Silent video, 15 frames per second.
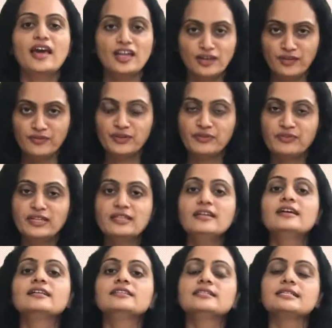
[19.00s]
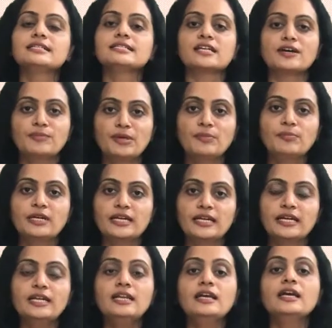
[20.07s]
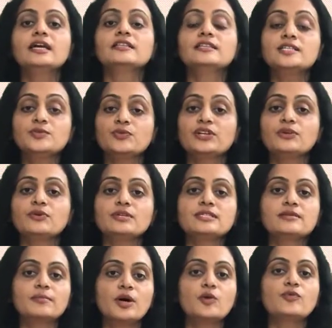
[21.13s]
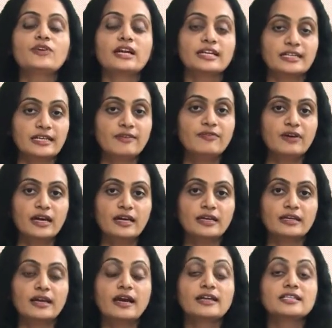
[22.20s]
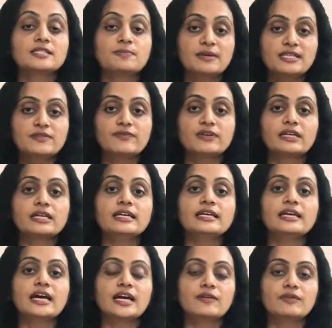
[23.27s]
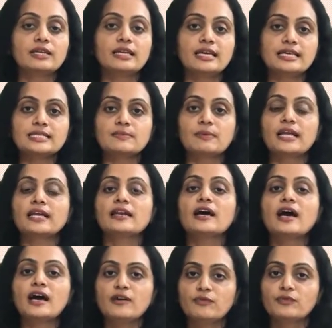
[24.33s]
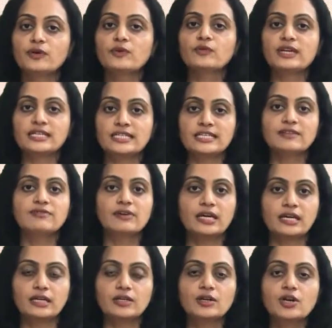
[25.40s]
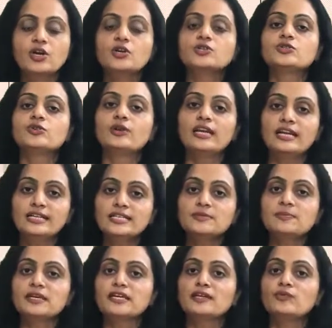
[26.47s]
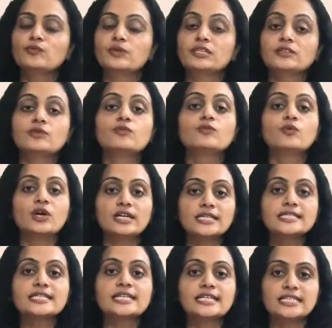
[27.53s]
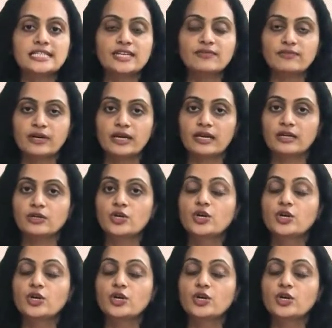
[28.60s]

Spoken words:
Hello everyone, this is Ami Patel. This video is about rectifier and specifically I will explain half-wave rectifier. So let us begin with what is rectifier.